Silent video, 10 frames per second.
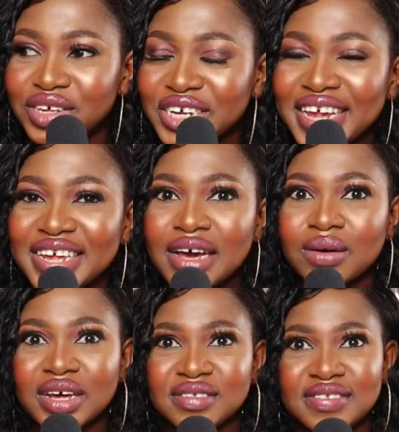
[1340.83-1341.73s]
Check it
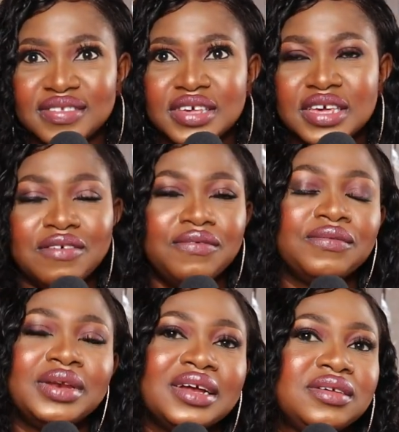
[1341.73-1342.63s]
out and see if
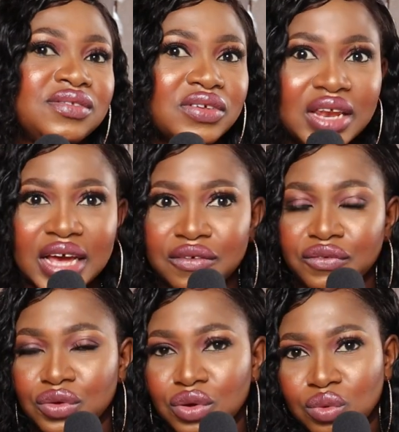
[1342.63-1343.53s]
that is the
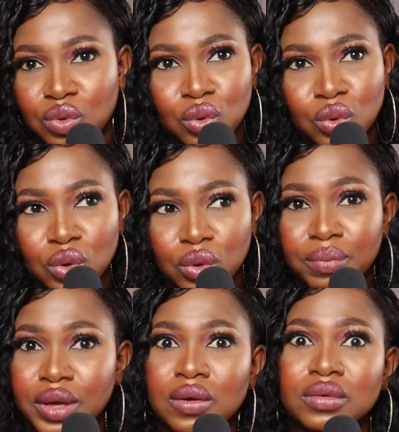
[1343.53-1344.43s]
life you will
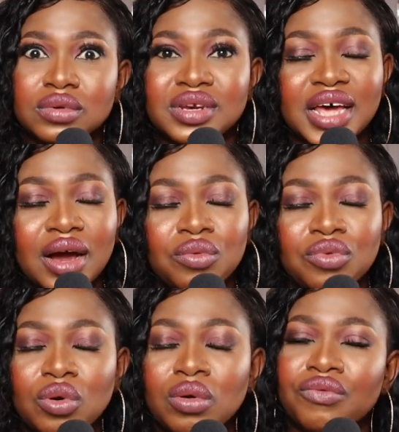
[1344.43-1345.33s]
become, that
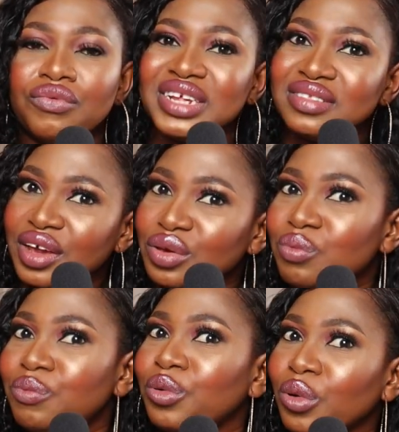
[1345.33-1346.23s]
will not render
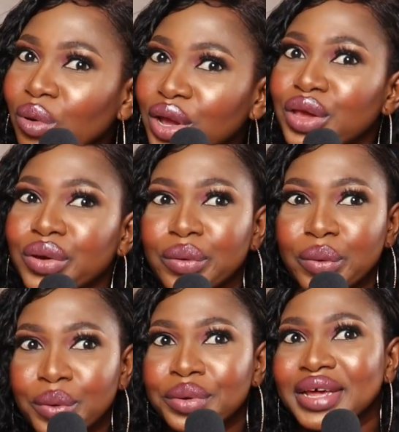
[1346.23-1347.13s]
you broke in your
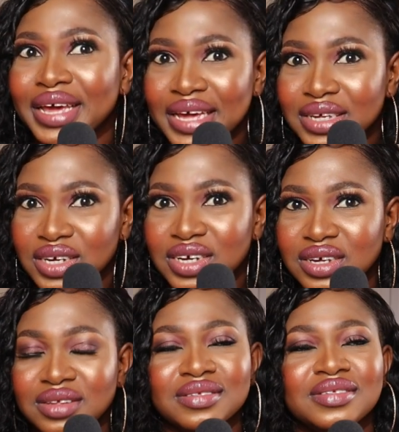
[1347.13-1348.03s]
old
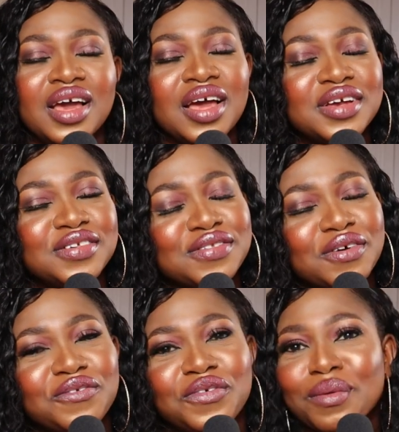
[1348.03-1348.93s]
age.
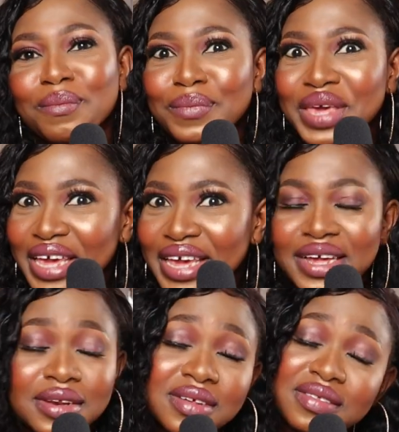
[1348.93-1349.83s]
So for
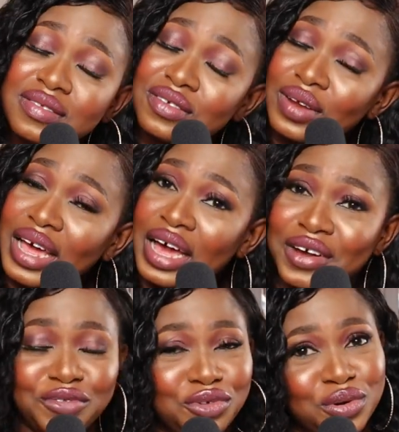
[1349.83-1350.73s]
me, this is all I
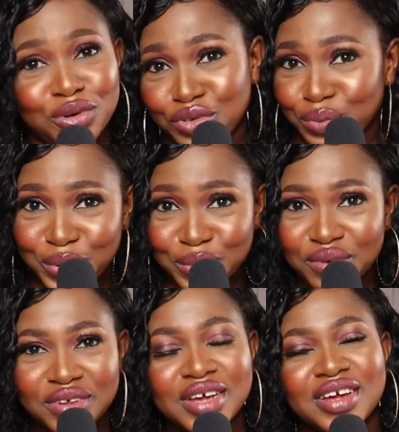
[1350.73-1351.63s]
have to
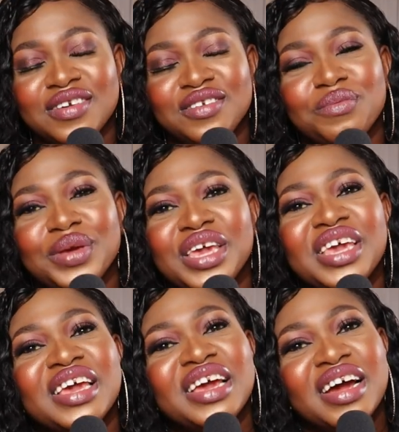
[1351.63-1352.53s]
contribute to
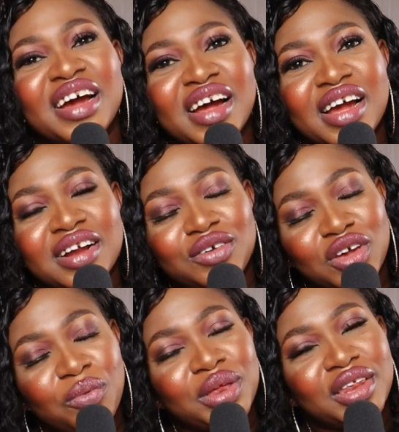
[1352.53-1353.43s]

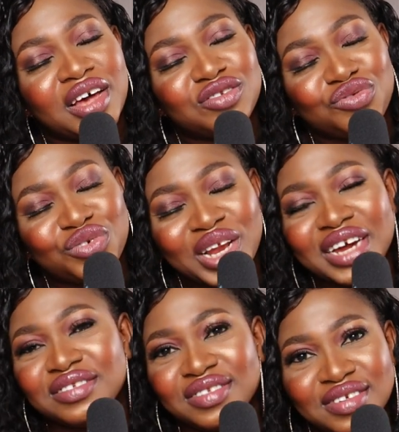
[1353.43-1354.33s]
keep it as real
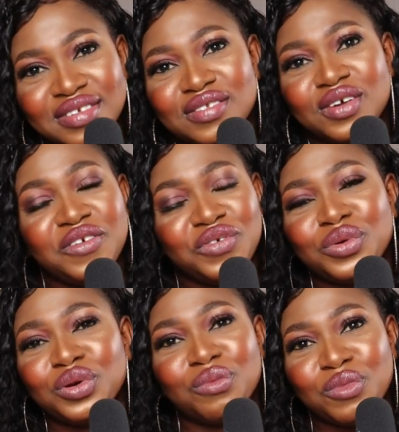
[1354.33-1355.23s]
as it is. So if
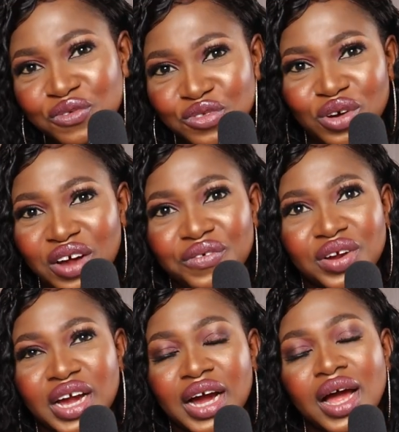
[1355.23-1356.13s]
you want to move to
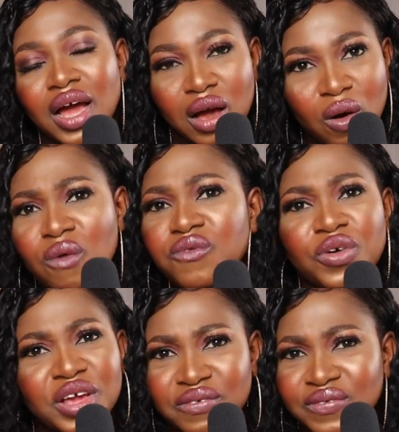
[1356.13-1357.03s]
Africa, come
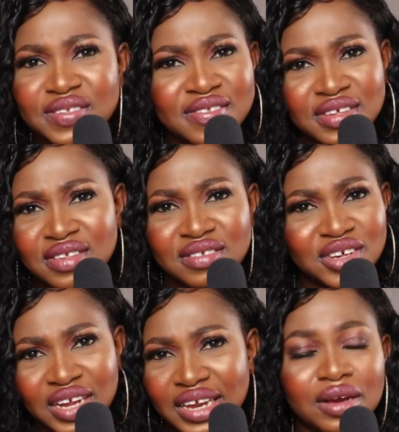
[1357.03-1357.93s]
for a visit,
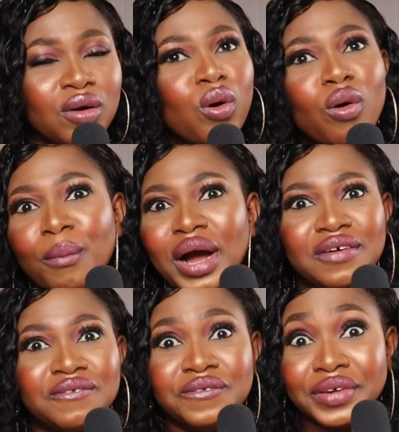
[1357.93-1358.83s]
Charlie. Come
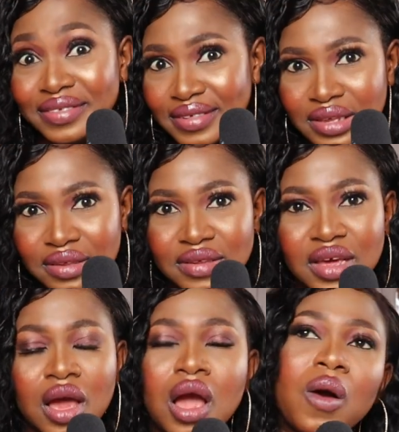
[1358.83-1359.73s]
and visit.
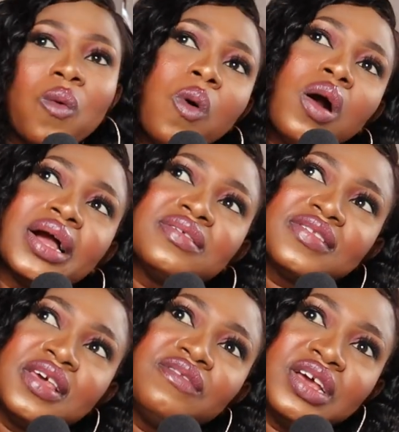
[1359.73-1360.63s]
Work and
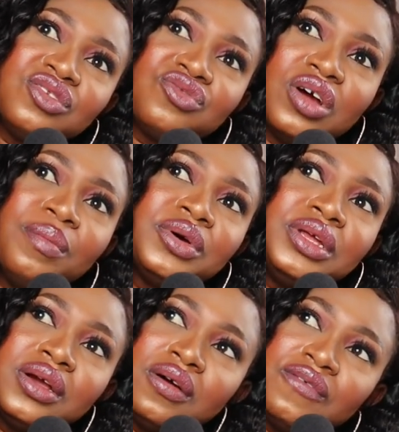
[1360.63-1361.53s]
save extra
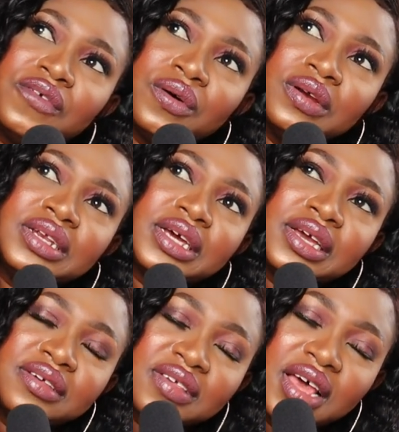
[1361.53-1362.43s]
money. Come for
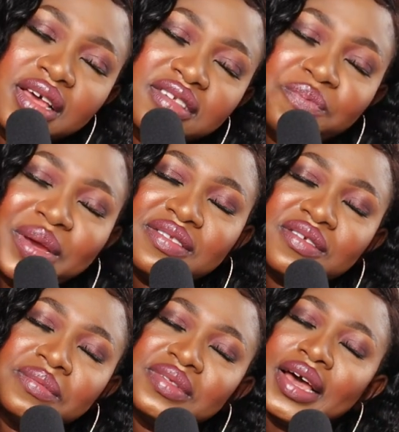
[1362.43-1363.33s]
holidays. Spend
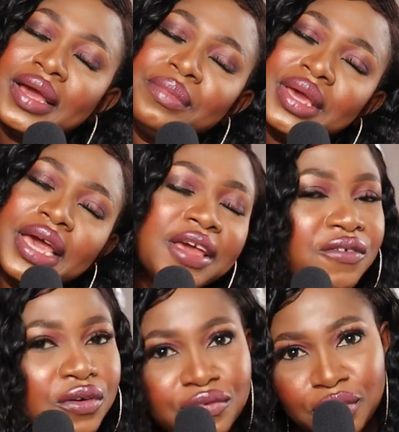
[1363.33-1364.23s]
some time here.
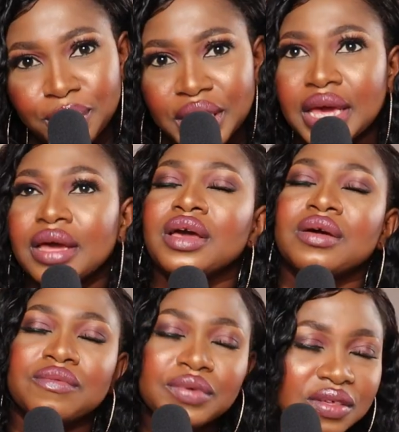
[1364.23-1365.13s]
If you're from here
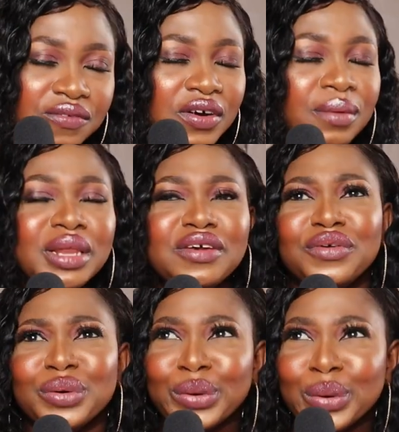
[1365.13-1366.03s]
with the family,
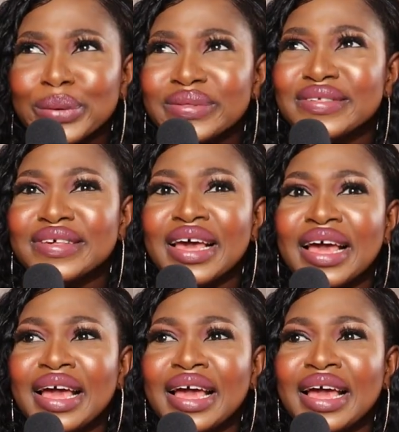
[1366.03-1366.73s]
if you're not,